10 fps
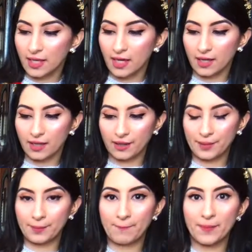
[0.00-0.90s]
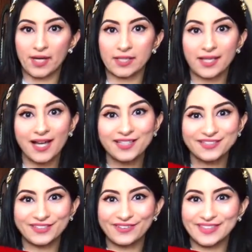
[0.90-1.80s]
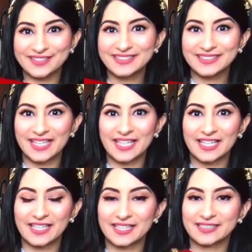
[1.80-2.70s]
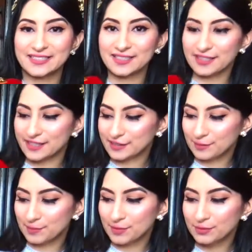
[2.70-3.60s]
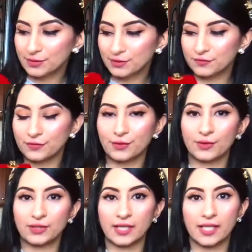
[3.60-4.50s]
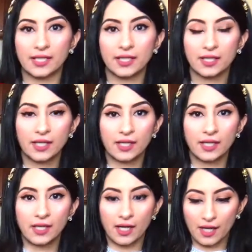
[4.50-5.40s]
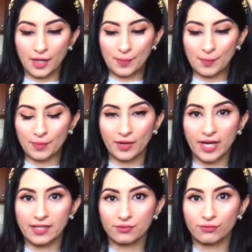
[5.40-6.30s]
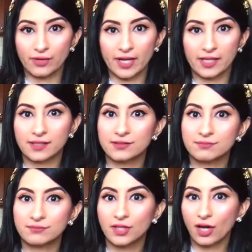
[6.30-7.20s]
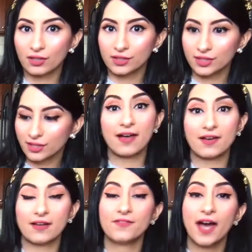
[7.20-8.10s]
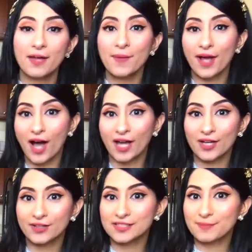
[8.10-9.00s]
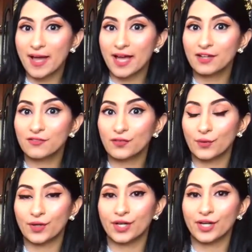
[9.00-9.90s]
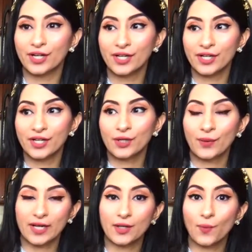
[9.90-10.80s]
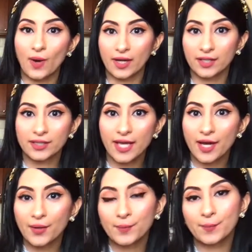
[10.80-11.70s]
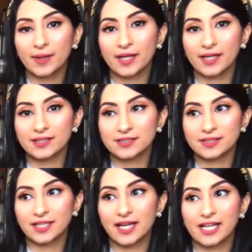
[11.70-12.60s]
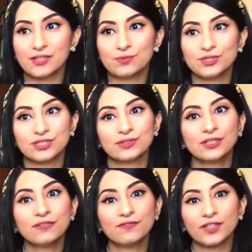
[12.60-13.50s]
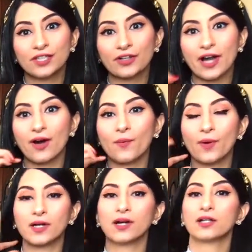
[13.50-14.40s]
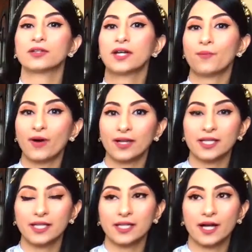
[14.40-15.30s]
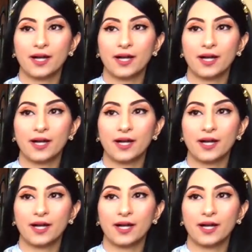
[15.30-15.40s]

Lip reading: But yeah, so this is it. It's in this beautiful, bright red color. I've had my eye on this bag for quite a while now, but I just couldn't figure out what color I wanted.